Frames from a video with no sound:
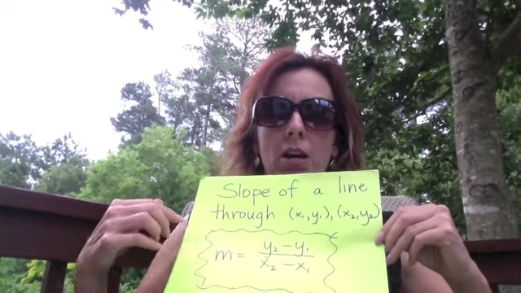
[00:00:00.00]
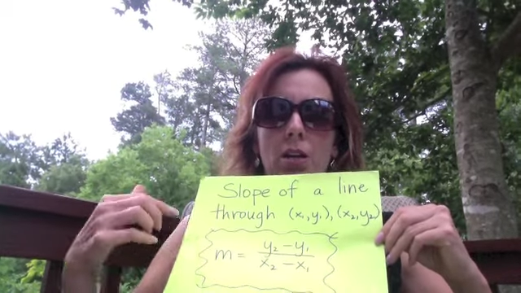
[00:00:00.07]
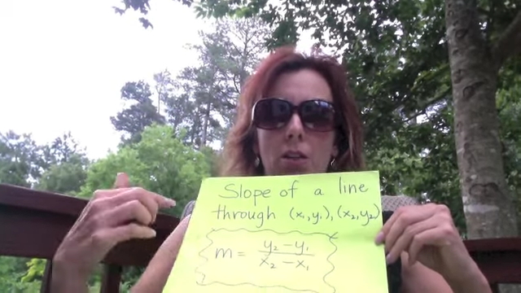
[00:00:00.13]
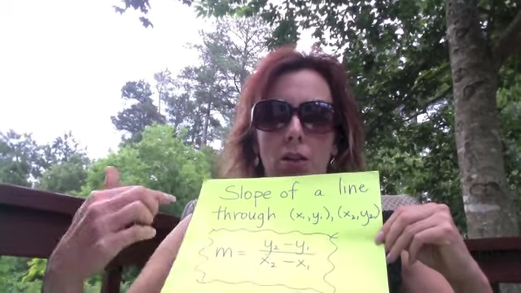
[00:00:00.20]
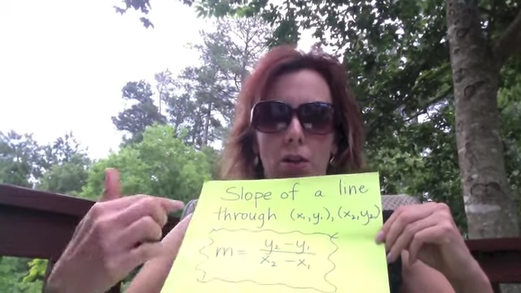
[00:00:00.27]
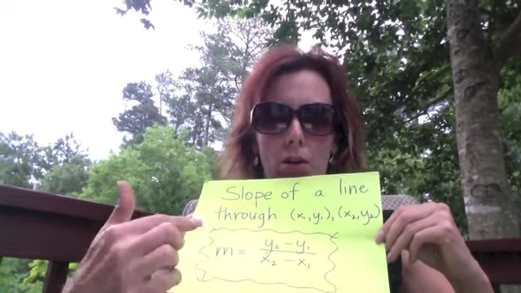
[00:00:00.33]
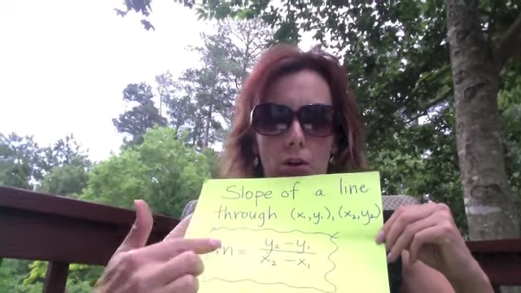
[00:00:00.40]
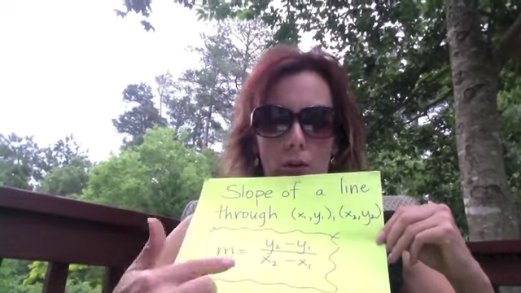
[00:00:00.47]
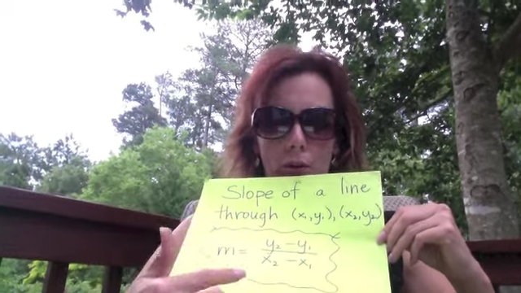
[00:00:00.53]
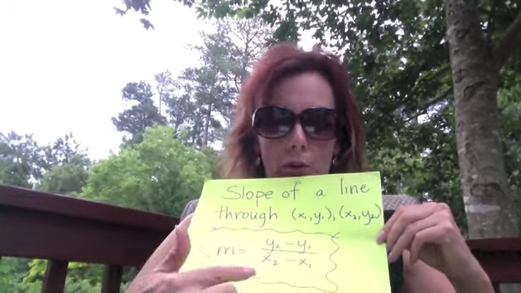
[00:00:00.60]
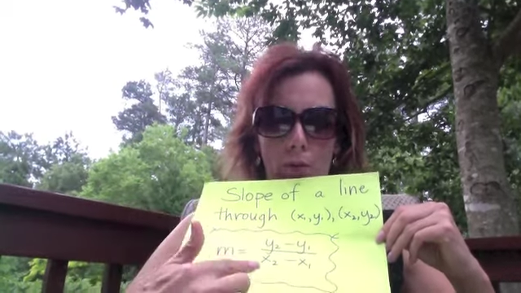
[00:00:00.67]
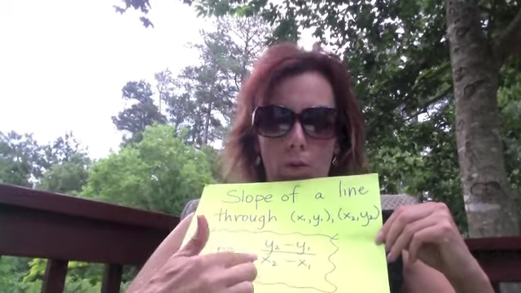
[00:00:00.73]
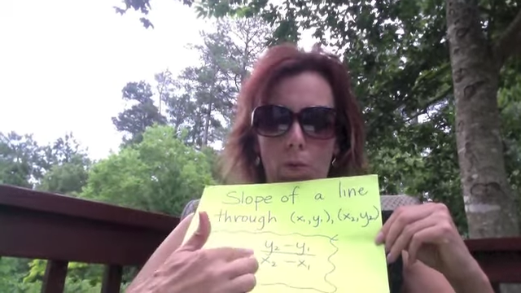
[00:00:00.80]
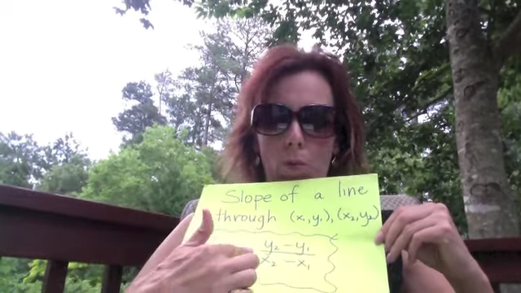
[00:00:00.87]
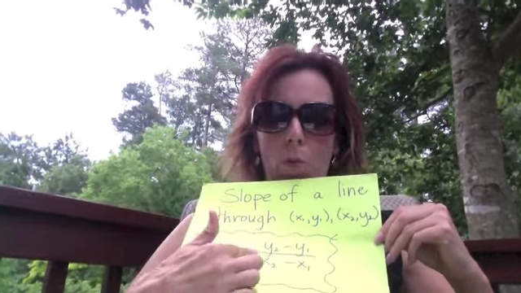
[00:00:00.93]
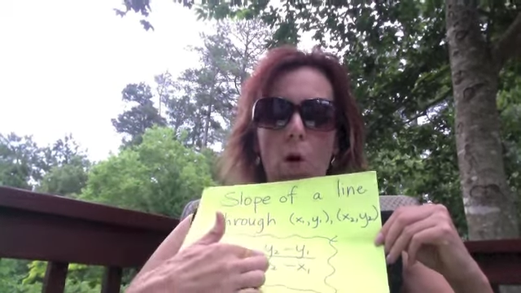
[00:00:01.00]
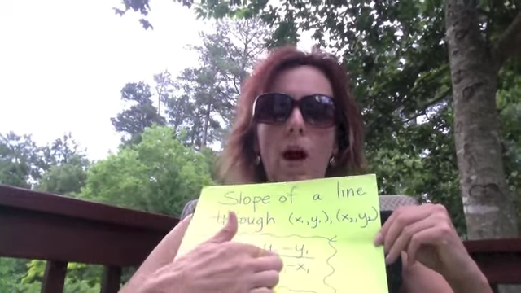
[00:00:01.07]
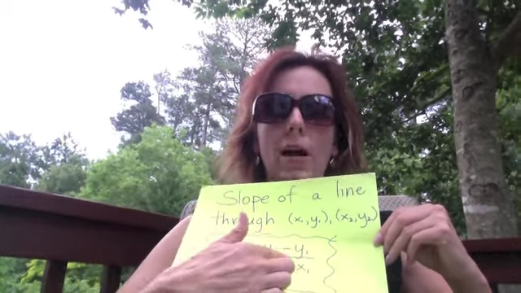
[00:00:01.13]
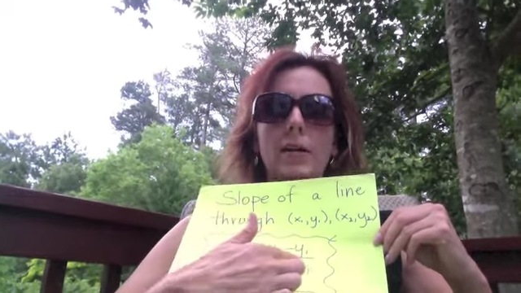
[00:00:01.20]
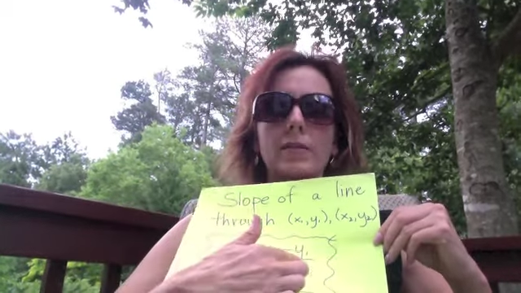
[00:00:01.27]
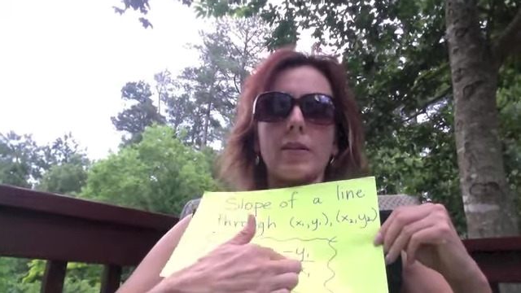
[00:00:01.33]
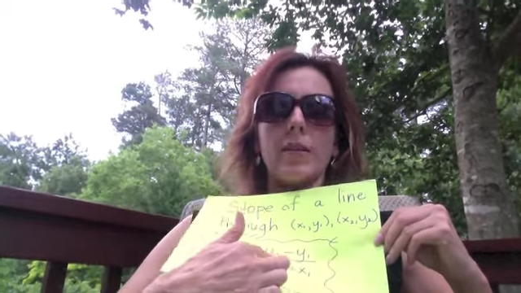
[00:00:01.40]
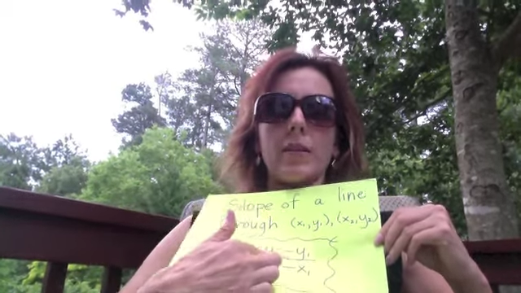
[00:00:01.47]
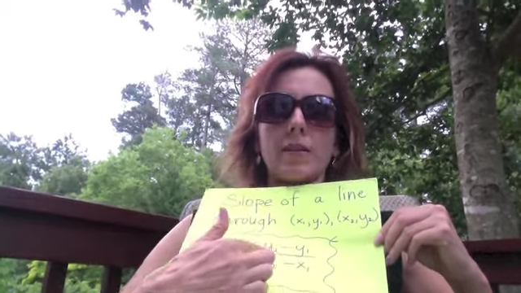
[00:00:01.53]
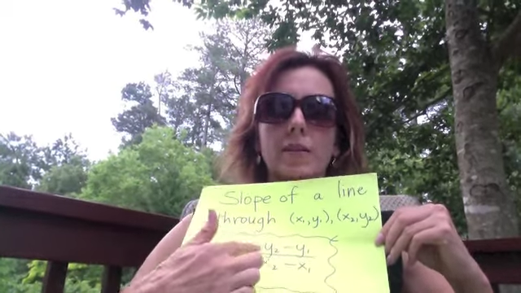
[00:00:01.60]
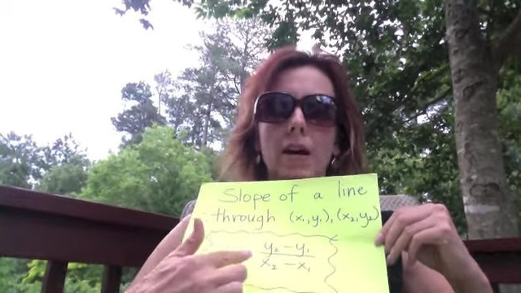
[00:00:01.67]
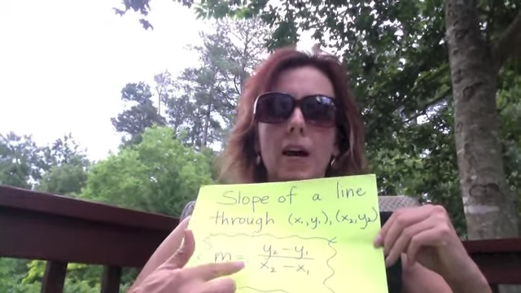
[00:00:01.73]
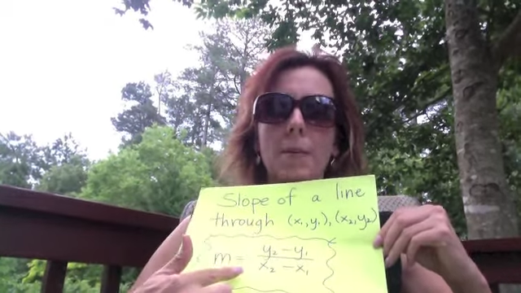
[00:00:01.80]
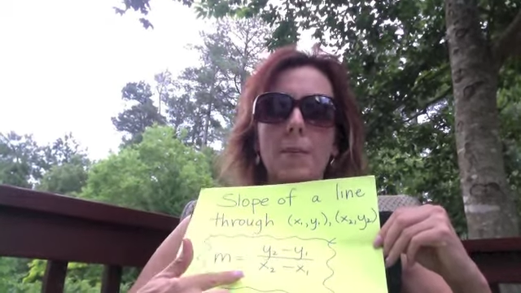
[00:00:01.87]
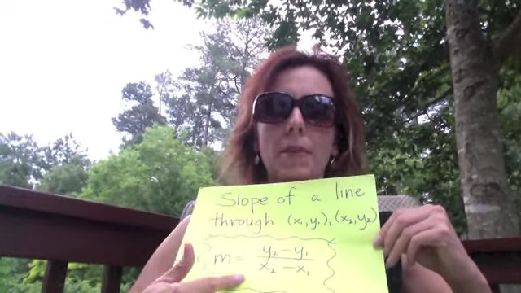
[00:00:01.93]
the y's on the
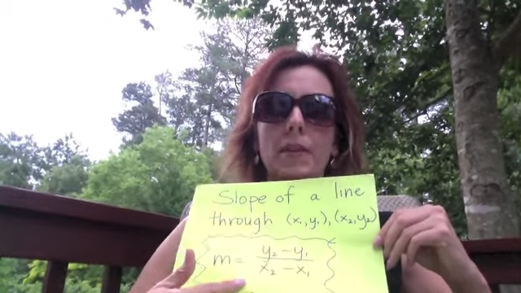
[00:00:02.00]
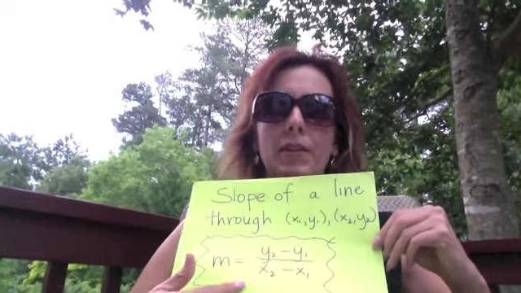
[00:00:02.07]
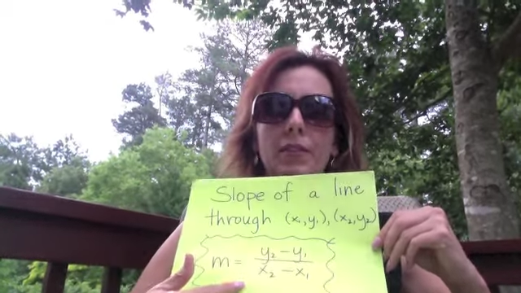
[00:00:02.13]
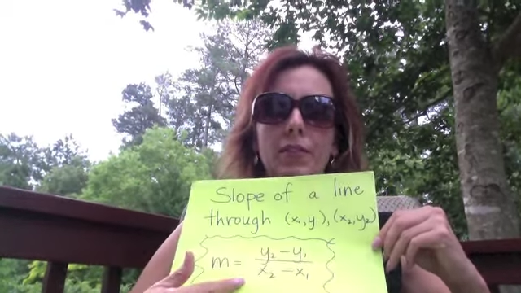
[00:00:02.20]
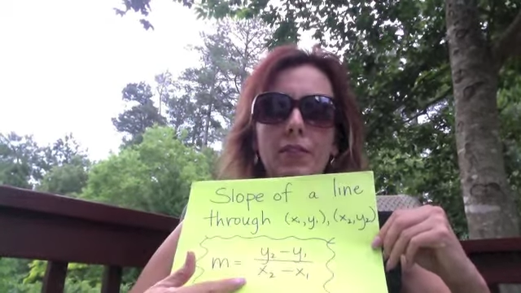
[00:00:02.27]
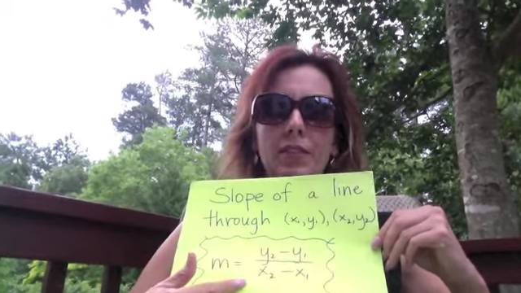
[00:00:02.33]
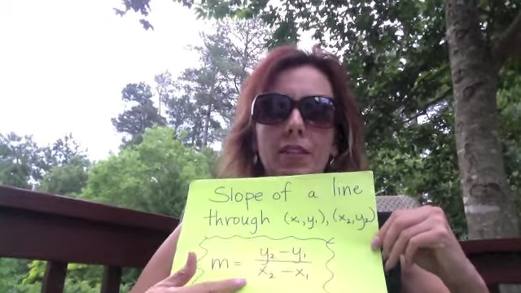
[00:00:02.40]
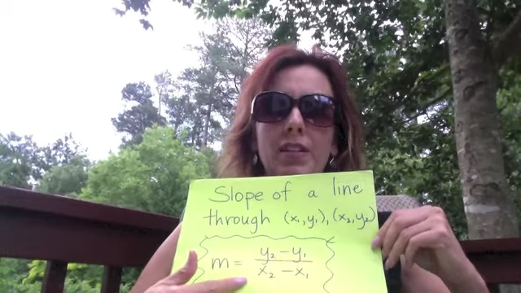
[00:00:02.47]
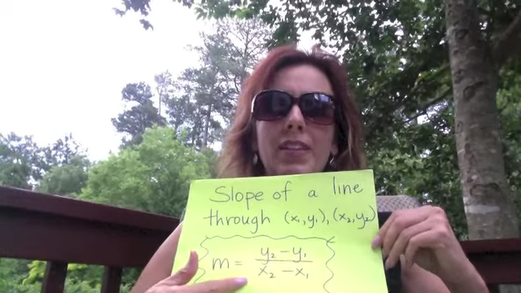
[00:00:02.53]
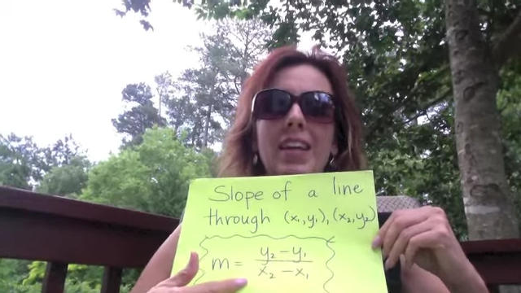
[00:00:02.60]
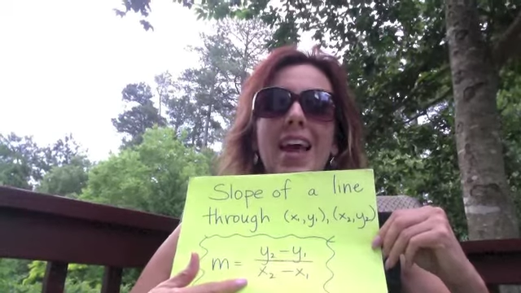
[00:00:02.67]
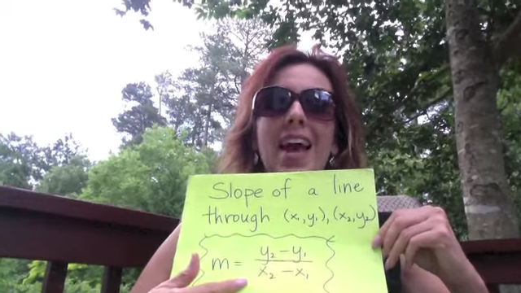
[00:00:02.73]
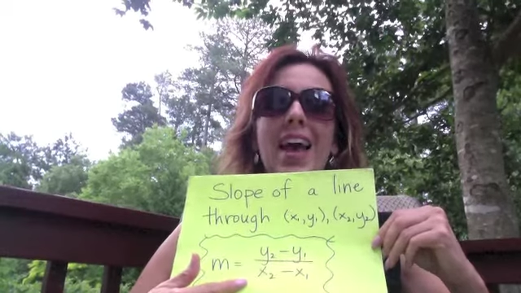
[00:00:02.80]
top and the difference on the